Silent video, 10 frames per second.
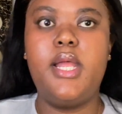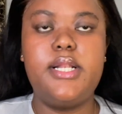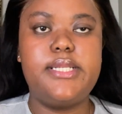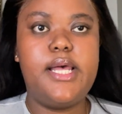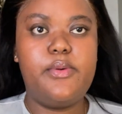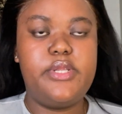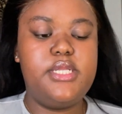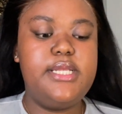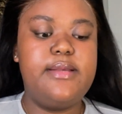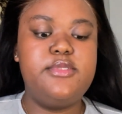Now when
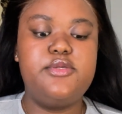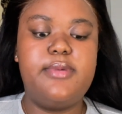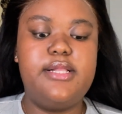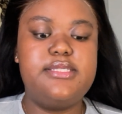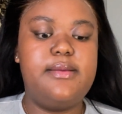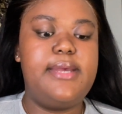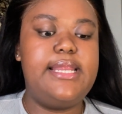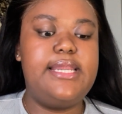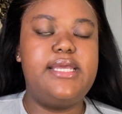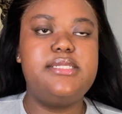it comes to melting my
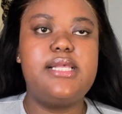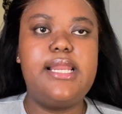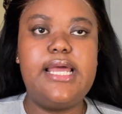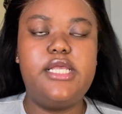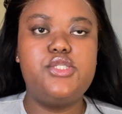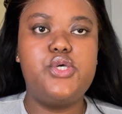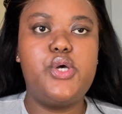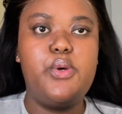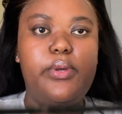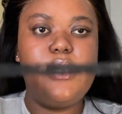lace, I like to
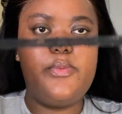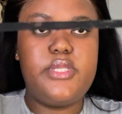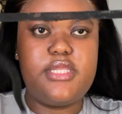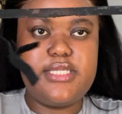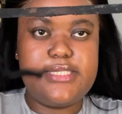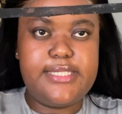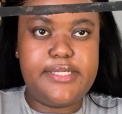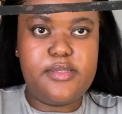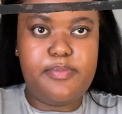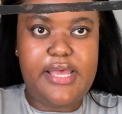go in with this
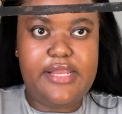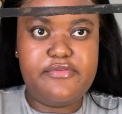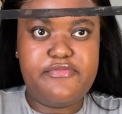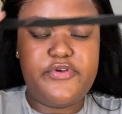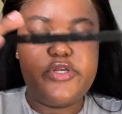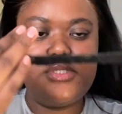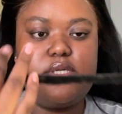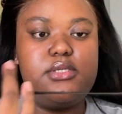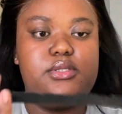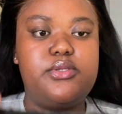little band first.
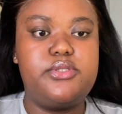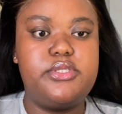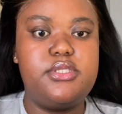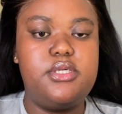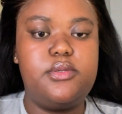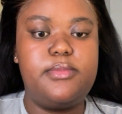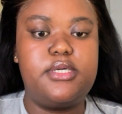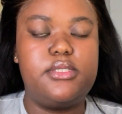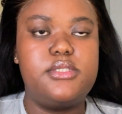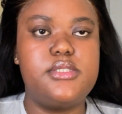It is so dirty, oh my
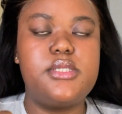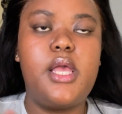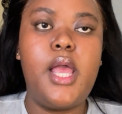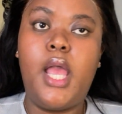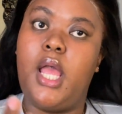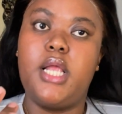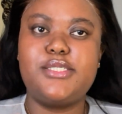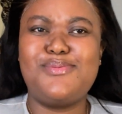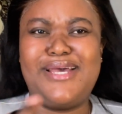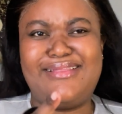goodness,
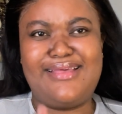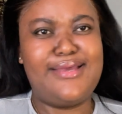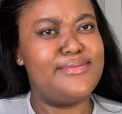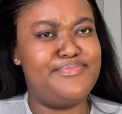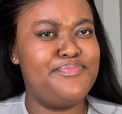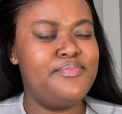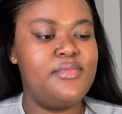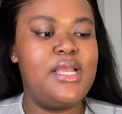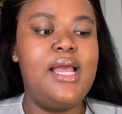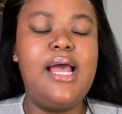don't mind that.
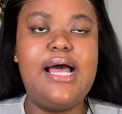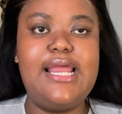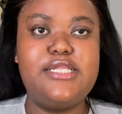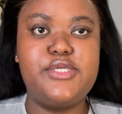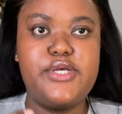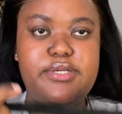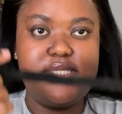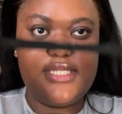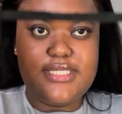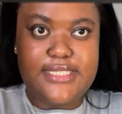I like to go in
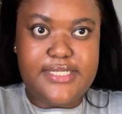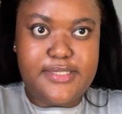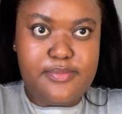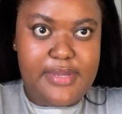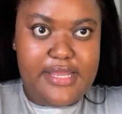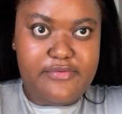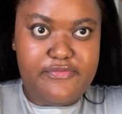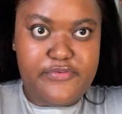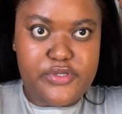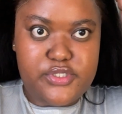with this little band
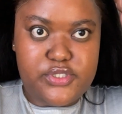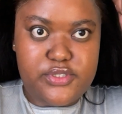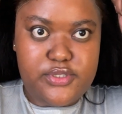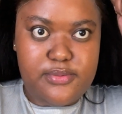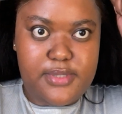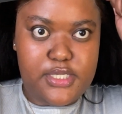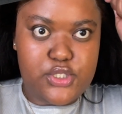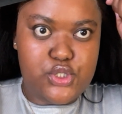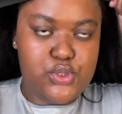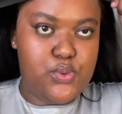first, just to make
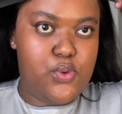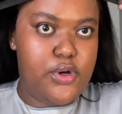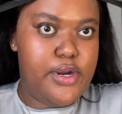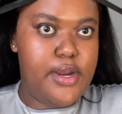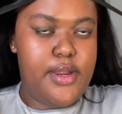sure